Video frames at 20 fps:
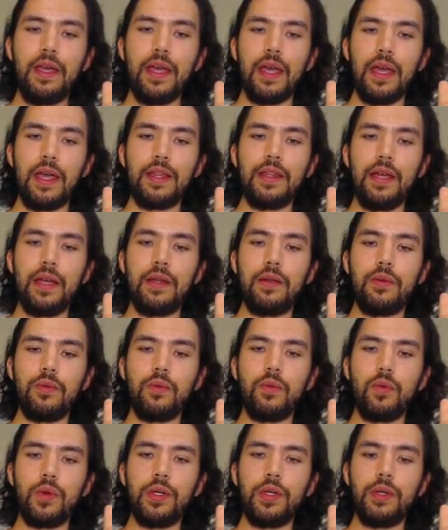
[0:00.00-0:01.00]
and
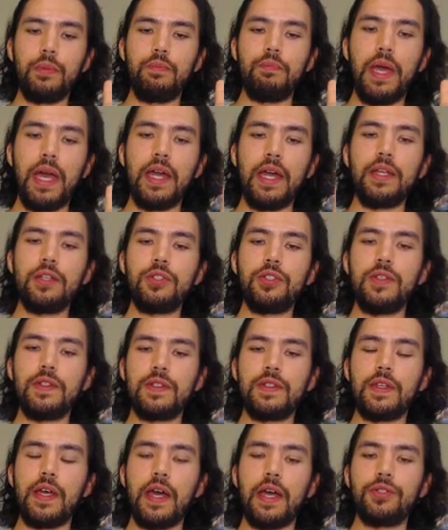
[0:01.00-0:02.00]
then we banish the
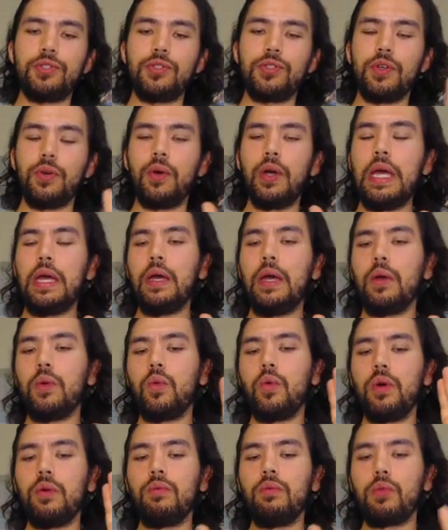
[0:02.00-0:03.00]
Slash. So
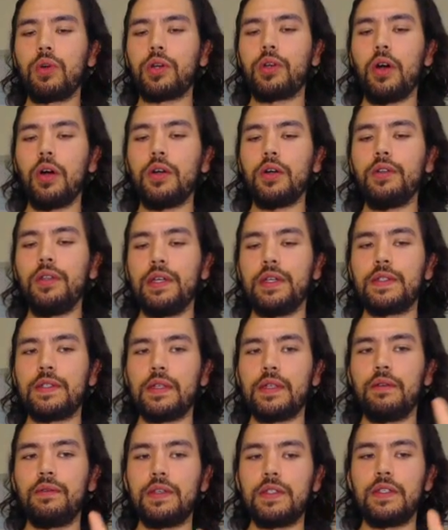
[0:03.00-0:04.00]
regardless
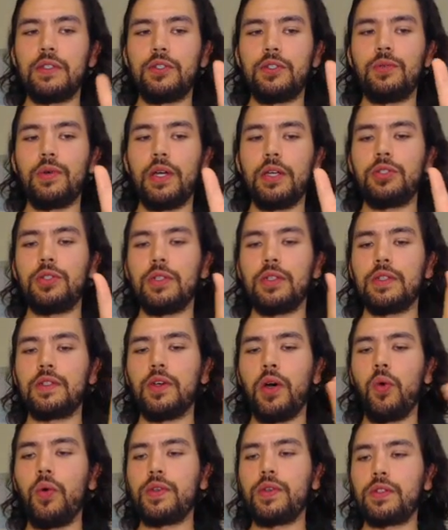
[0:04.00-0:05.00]
of the situation, it's
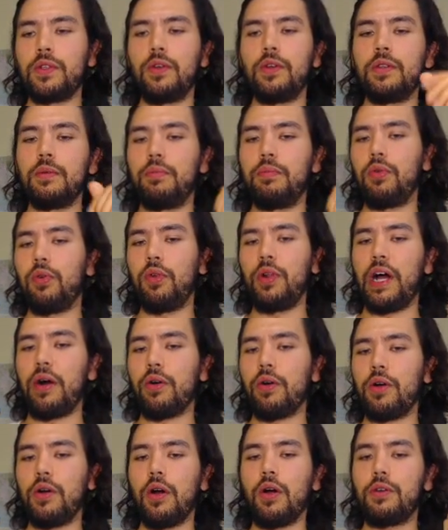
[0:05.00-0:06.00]
always good to pull
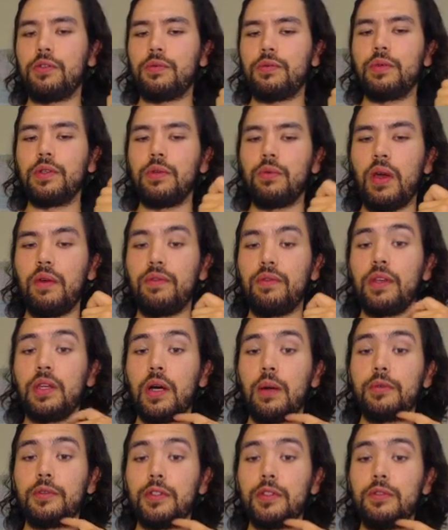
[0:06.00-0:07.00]
out cards when you have the
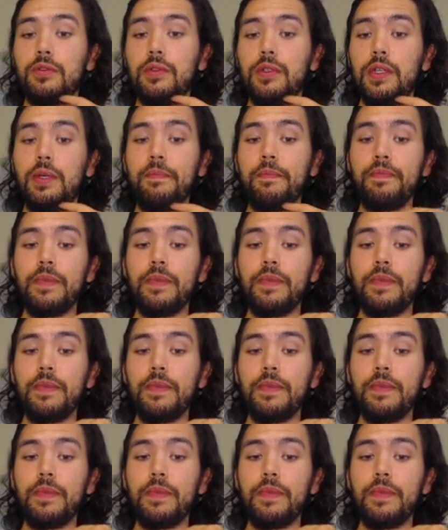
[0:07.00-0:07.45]
opportunity,